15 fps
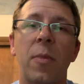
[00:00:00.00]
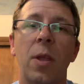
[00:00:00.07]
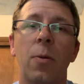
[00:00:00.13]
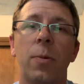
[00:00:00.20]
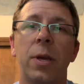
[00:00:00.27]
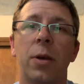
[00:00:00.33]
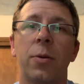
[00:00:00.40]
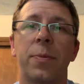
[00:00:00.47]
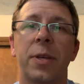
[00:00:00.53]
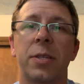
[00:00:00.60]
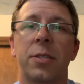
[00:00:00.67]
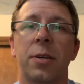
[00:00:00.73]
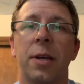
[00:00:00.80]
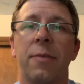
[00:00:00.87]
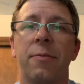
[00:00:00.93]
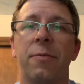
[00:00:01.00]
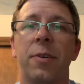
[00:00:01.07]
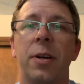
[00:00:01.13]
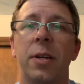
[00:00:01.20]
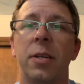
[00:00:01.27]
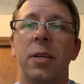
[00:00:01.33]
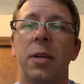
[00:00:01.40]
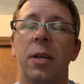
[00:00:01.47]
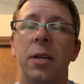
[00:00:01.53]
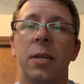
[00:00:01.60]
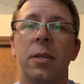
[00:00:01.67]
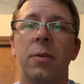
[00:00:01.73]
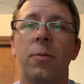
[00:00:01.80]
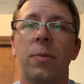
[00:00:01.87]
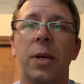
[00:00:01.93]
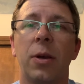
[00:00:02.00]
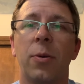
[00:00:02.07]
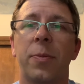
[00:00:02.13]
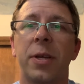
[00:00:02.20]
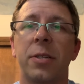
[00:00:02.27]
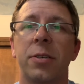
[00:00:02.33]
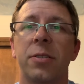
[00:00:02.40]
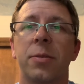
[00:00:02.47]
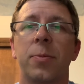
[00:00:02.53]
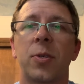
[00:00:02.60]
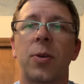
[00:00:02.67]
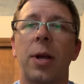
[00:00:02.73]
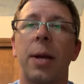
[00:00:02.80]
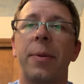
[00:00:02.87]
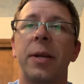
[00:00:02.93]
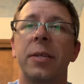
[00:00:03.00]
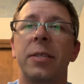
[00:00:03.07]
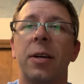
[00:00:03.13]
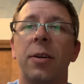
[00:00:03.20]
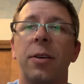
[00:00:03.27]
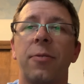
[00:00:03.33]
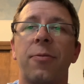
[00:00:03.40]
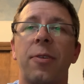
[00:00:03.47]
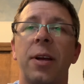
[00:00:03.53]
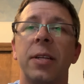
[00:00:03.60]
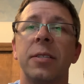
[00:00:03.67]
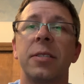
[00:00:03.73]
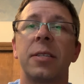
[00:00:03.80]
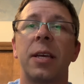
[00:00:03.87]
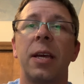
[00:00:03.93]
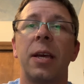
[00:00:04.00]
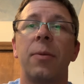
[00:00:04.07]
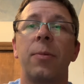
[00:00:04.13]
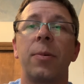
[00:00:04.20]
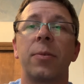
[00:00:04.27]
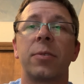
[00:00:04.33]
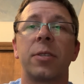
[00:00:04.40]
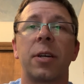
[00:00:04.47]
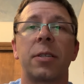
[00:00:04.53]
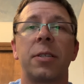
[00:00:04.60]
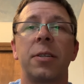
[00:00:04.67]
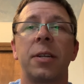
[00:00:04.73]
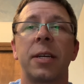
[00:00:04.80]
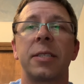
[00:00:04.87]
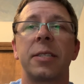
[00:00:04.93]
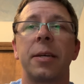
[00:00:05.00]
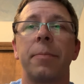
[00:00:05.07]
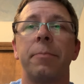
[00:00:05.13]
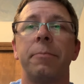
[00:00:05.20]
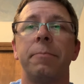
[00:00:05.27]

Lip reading: we hope that you're having fun. We hope that you're subscribing. Tell your friends, and we will talk to you next time.